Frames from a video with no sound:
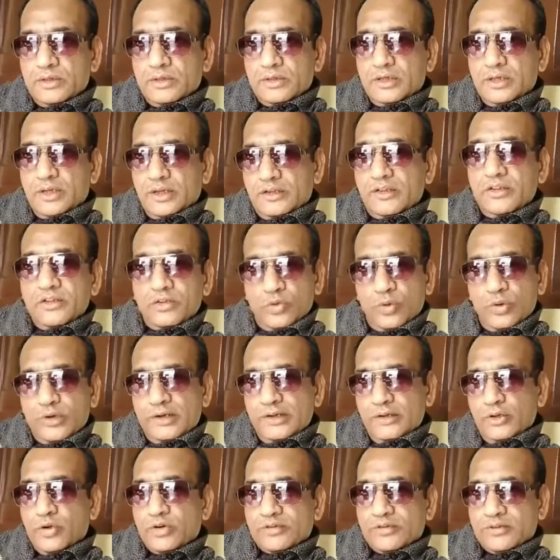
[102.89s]
it is only
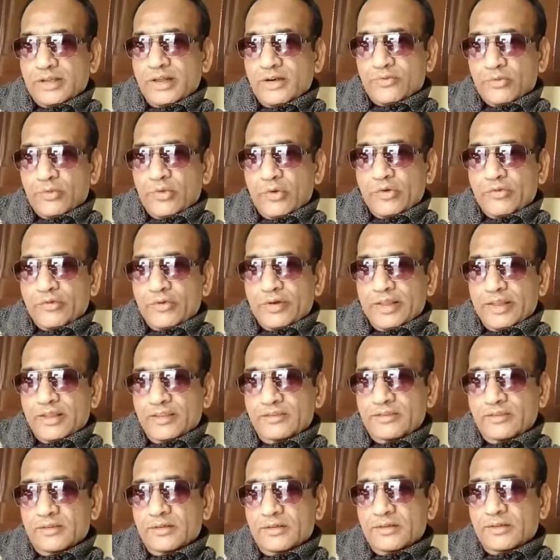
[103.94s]
your self
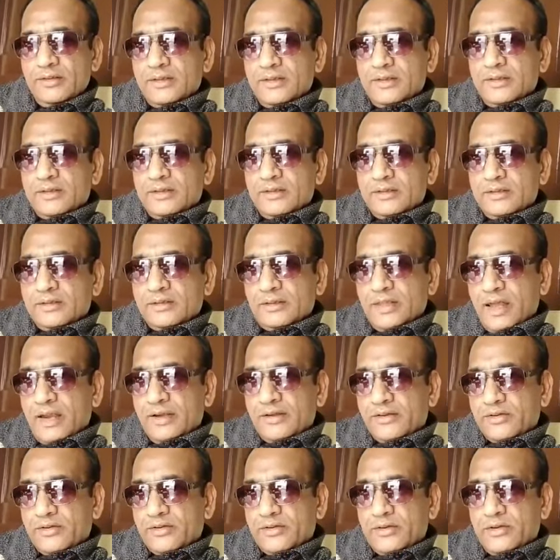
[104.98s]
confidence
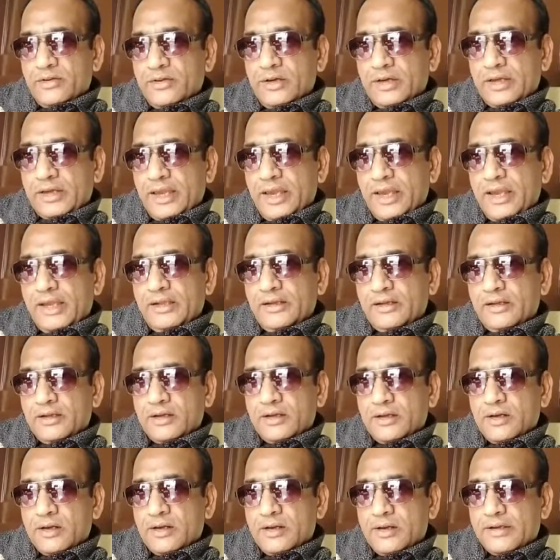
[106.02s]
that uh, can
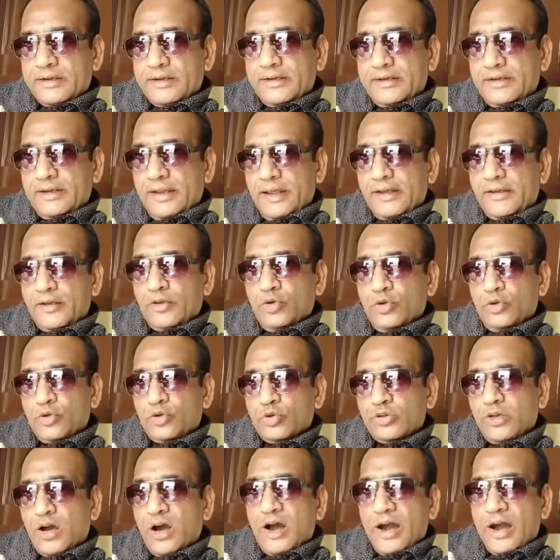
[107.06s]
uh, take you to
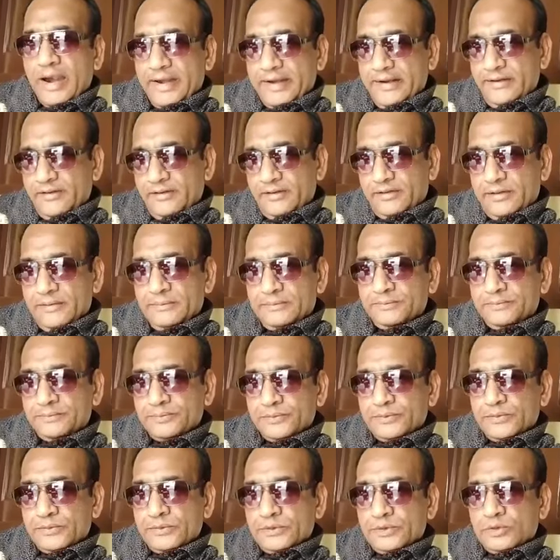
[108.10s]
the heights
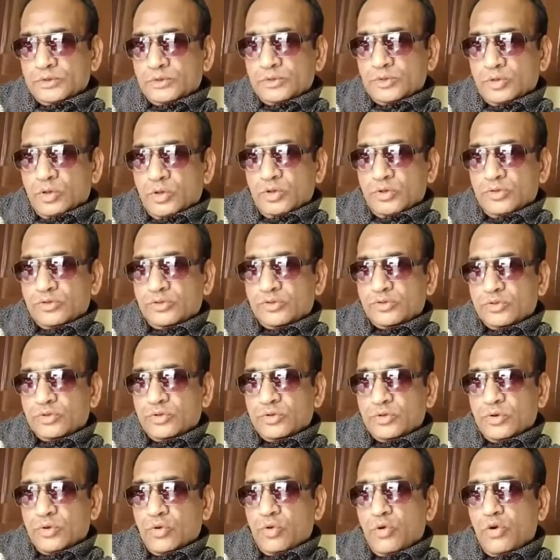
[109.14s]
those
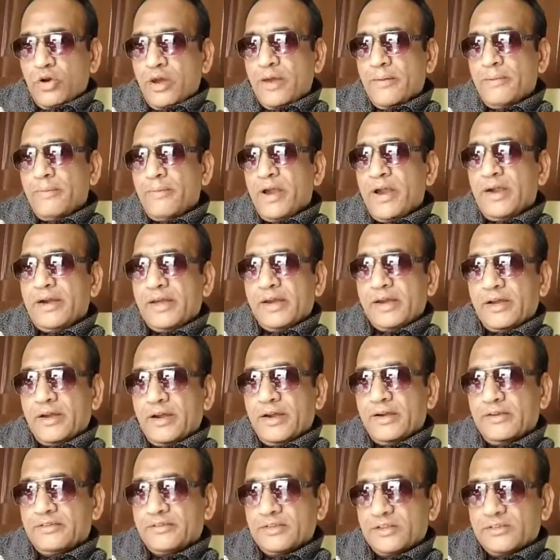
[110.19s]
uh, who have made a
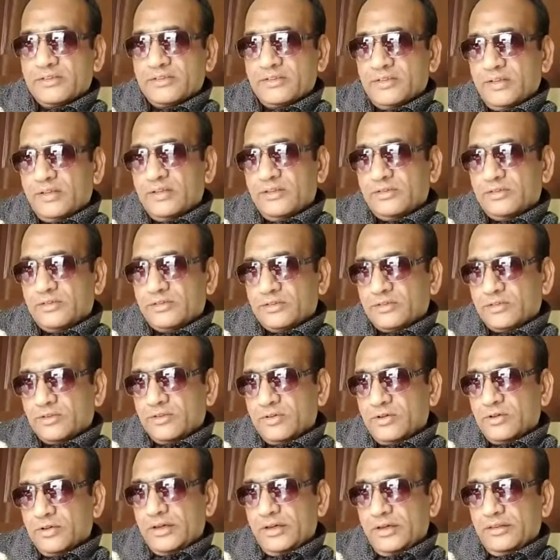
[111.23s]
great success
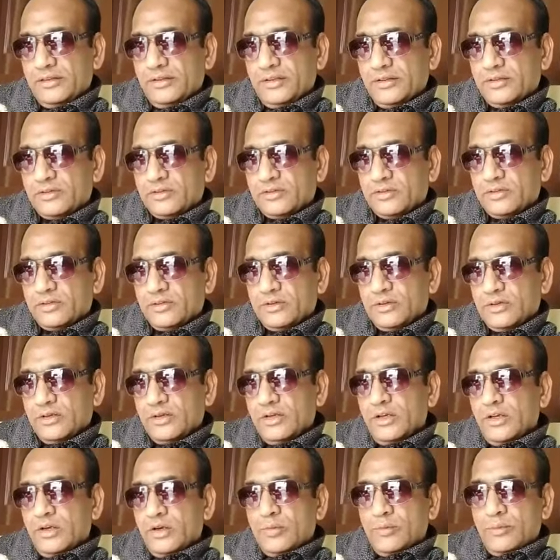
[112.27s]
in this
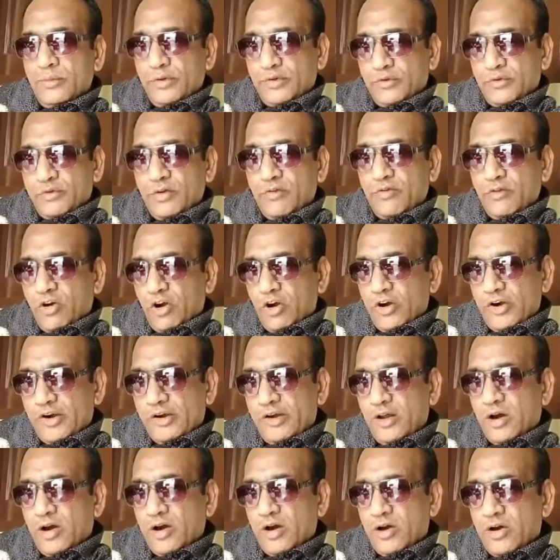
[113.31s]
beautiful world
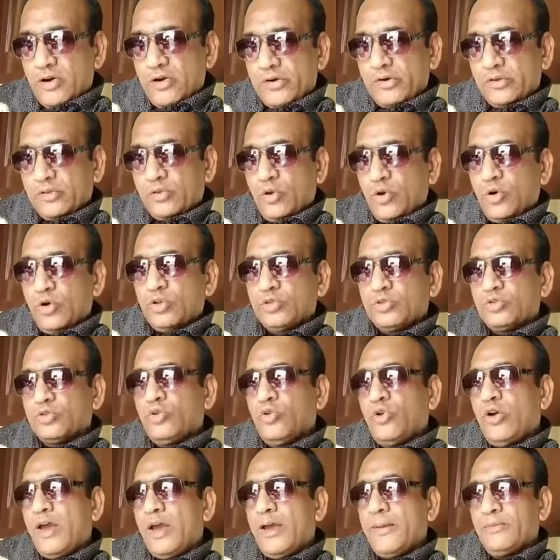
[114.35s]
or those who
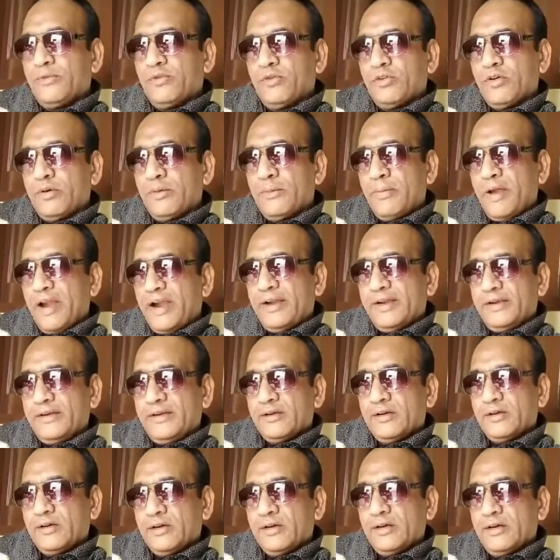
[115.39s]
have made
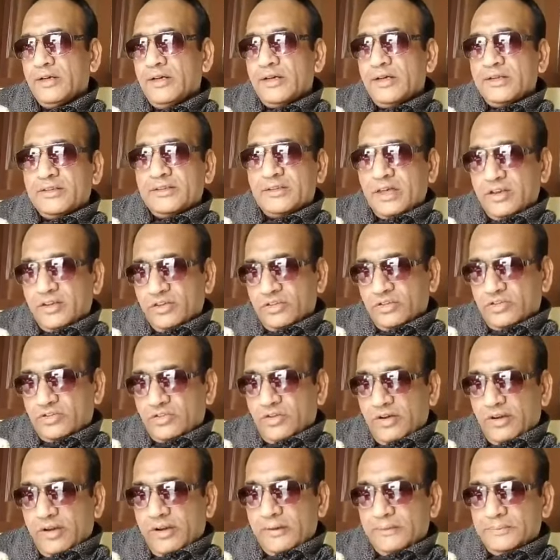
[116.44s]
the
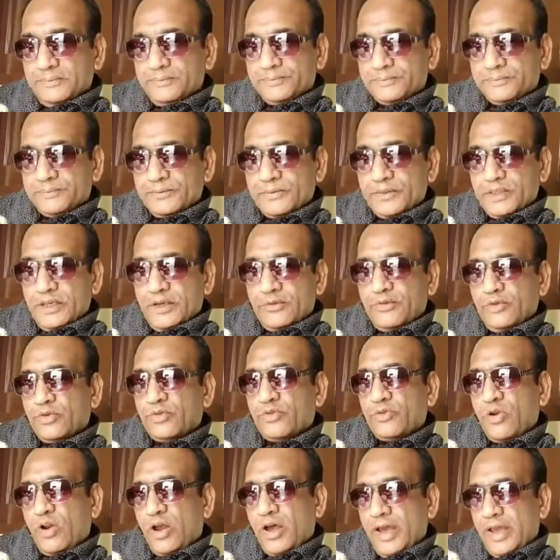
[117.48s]
history if you
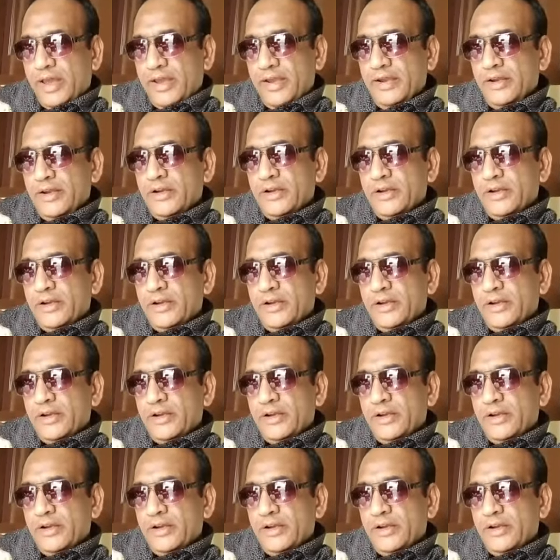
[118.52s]
try